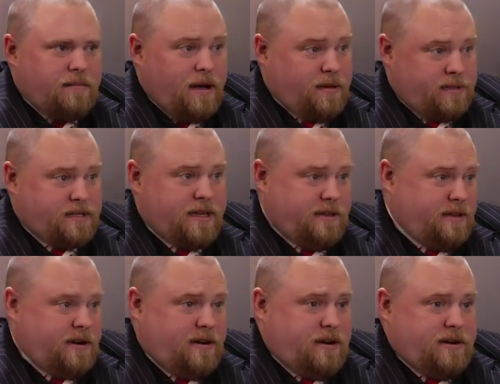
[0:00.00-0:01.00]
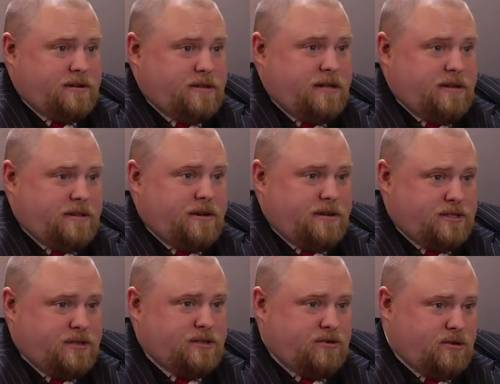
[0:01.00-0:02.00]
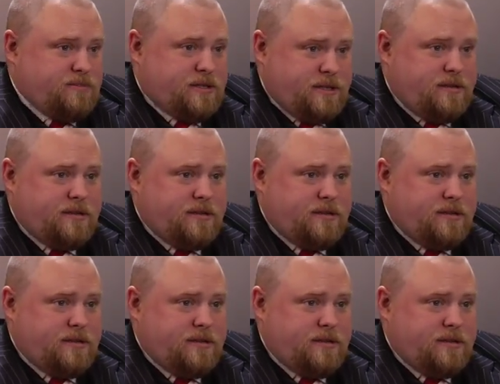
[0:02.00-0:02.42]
I will tell you that there are certain groups in,